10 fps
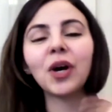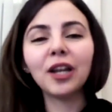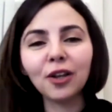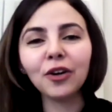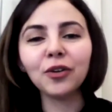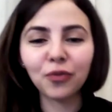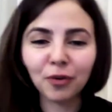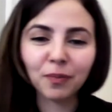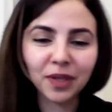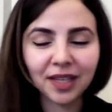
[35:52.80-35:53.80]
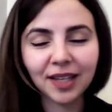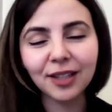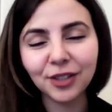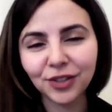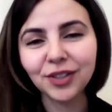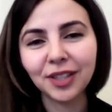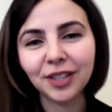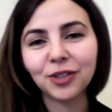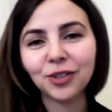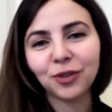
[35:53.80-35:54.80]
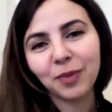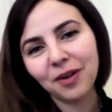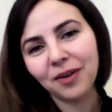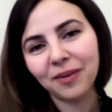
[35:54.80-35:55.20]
I learned from the English literature better.